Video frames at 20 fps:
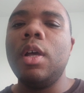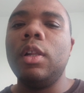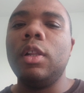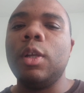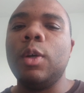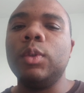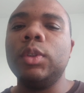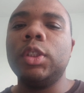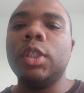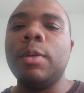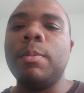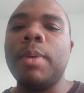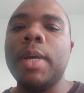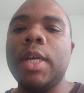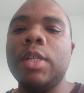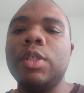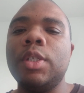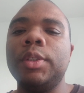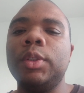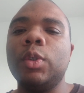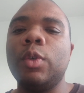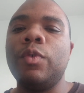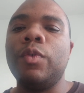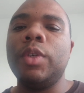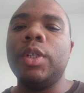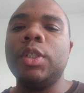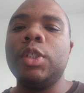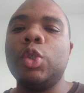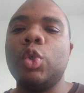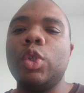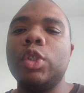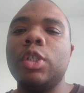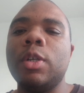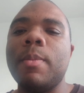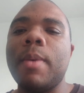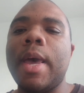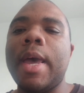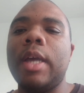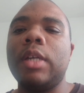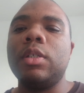long term patience over the short
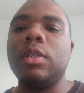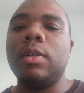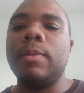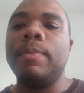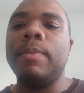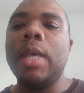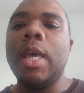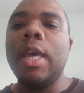term action,